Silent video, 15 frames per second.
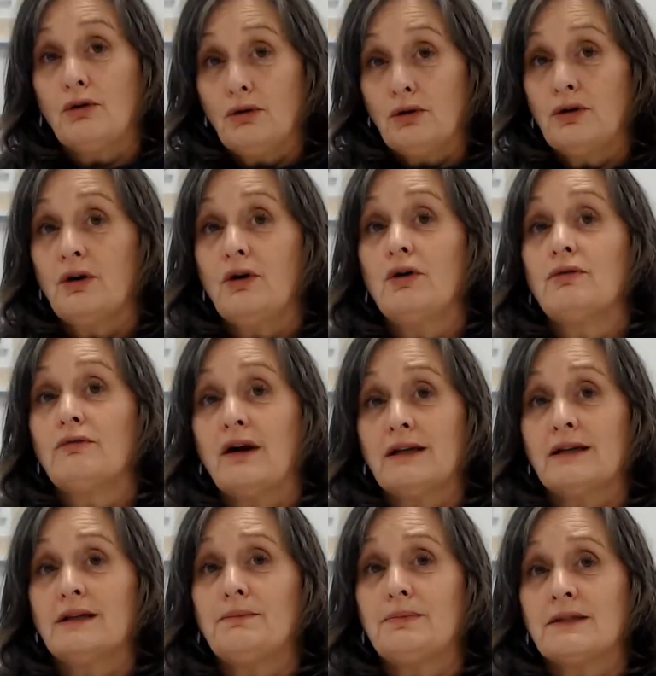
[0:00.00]
longer on running
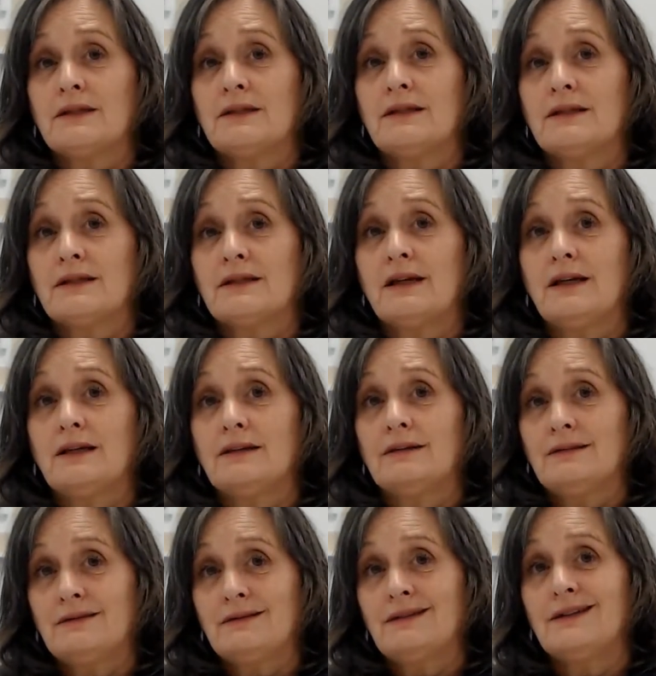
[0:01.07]
the business and
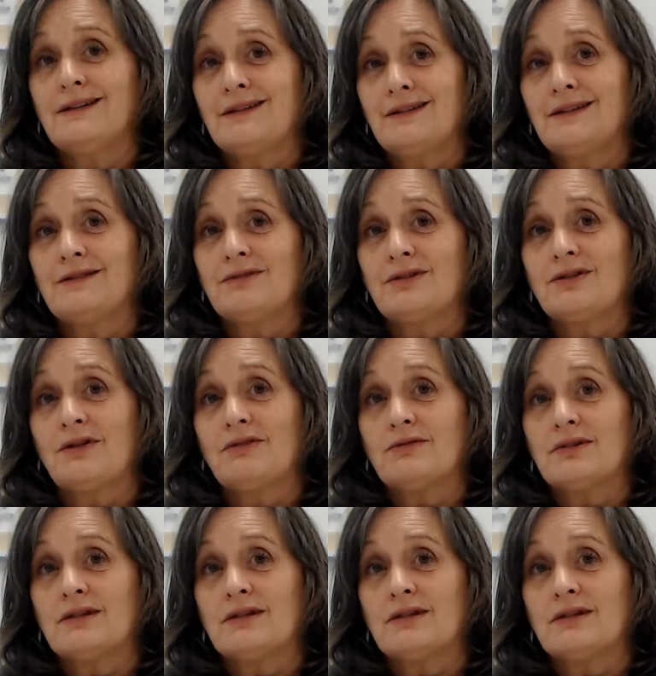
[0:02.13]
getting the results.